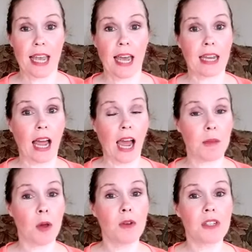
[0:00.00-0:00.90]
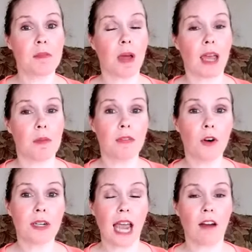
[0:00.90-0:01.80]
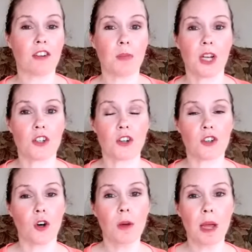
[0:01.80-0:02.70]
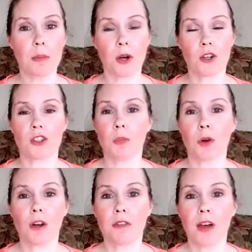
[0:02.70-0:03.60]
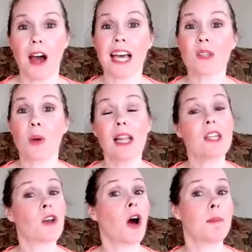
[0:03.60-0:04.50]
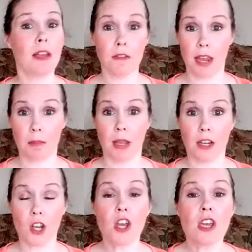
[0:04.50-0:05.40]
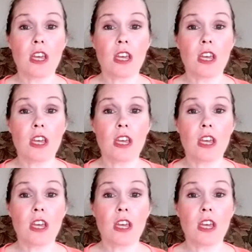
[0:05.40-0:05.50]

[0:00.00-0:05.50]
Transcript: and I posted my before and after pictures on my personal profile as well as on my fan page.